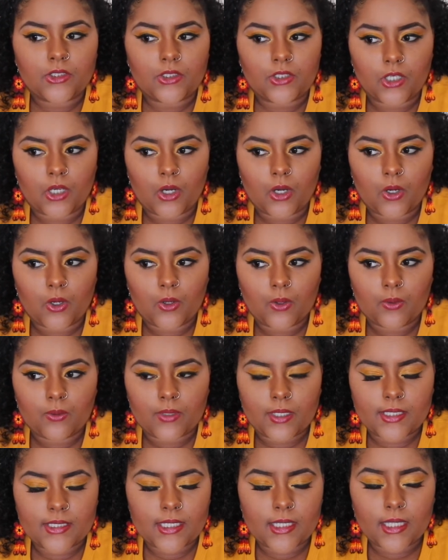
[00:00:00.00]

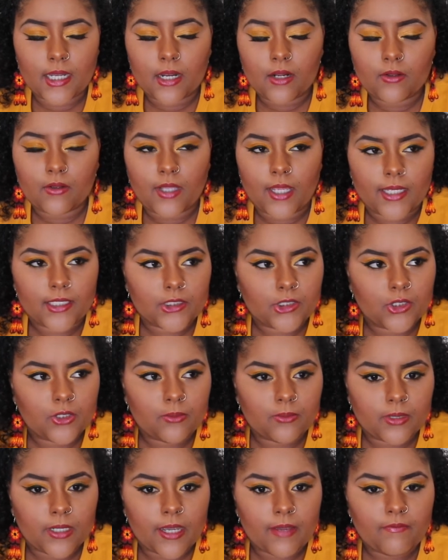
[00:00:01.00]
don't, it's not that I don't like to,
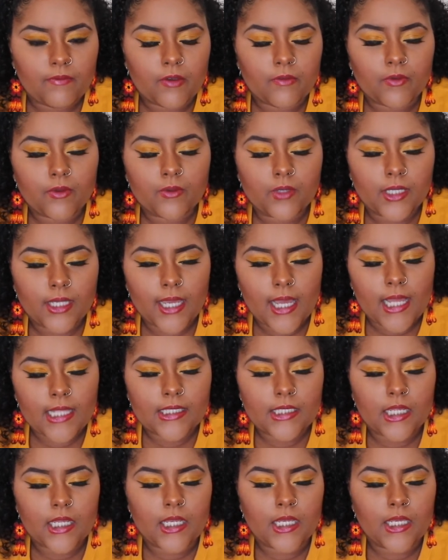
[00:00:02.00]
but I've never really
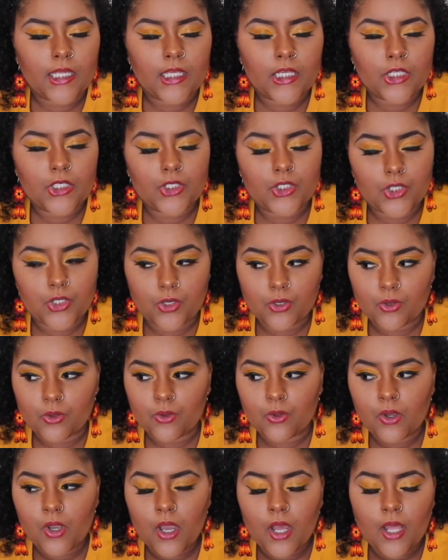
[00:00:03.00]
had the need
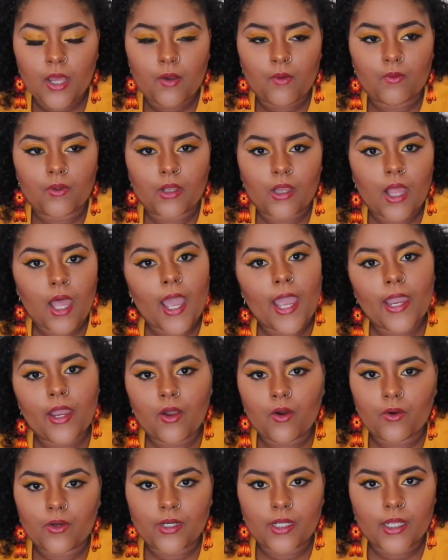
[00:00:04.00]
to rely
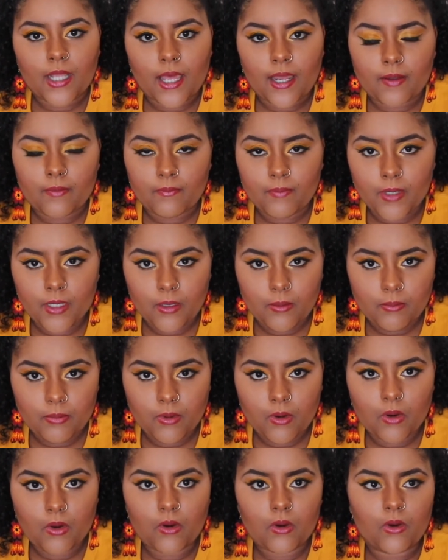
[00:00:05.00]
on a lot of
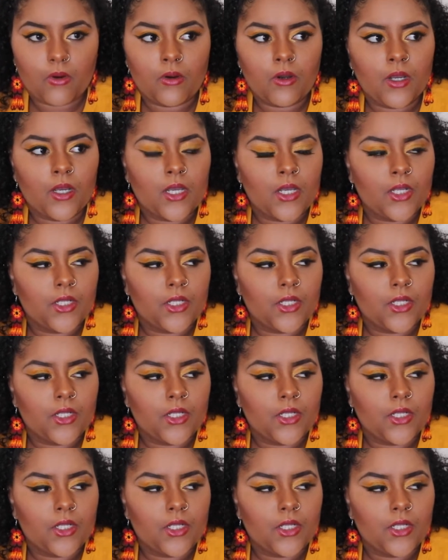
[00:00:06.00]
people